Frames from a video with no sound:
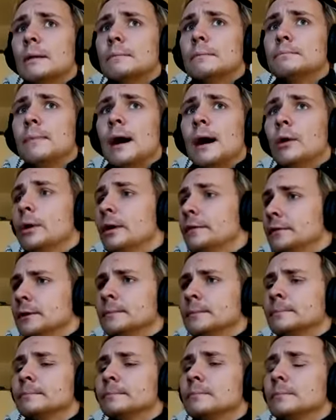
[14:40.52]

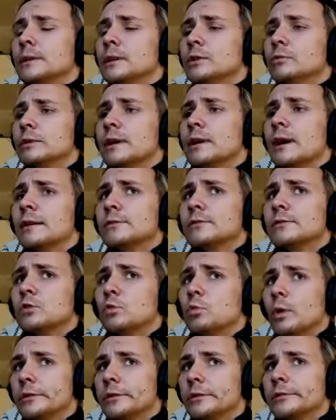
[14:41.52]
However, in regards to
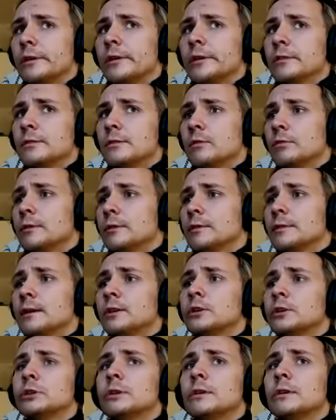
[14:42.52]
what caused those
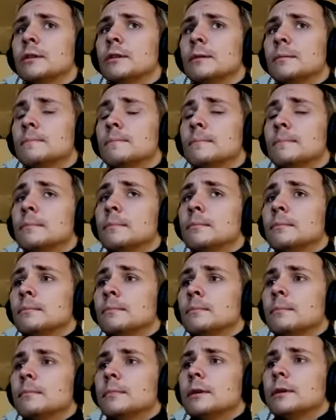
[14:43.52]
extinctions,
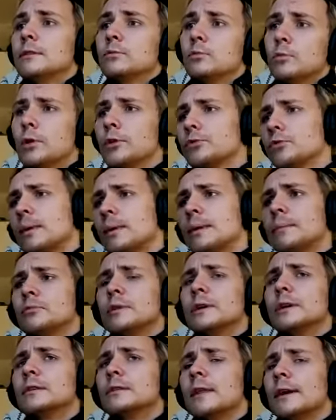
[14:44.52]
it's worth
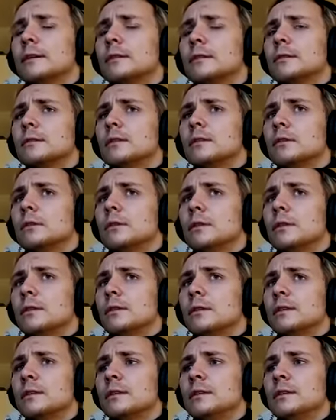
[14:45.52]
remembering that
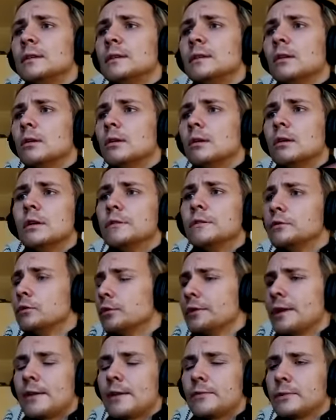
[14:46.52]
all of
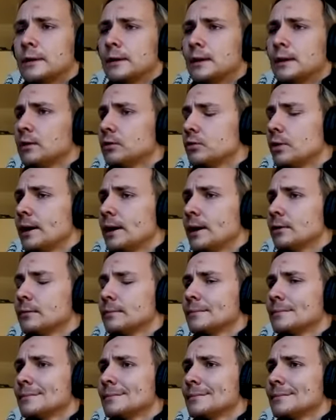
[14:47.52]
North Africa didn't dry out.
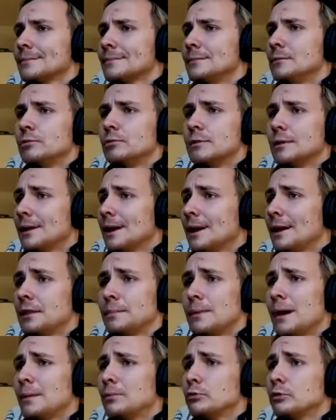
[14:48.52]
You still had the
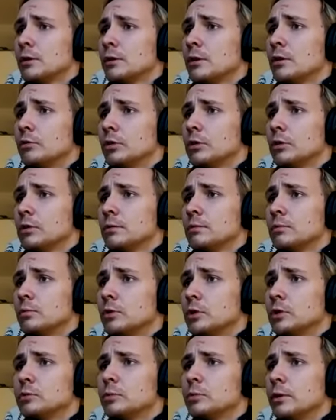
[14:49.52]
Barbary Coast,
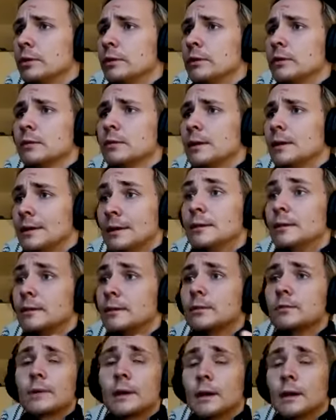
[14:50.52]
which was and
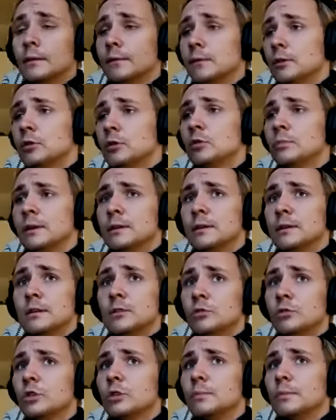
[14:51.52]
is relatively humid. It
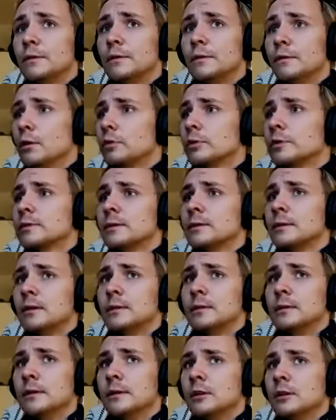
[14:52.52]
used to be forested
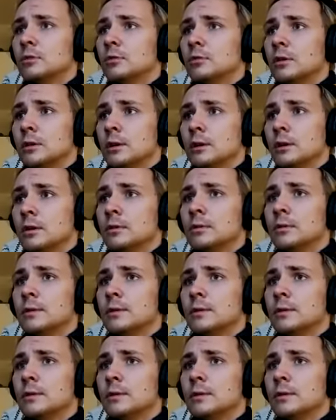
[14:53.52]
until not too long ago.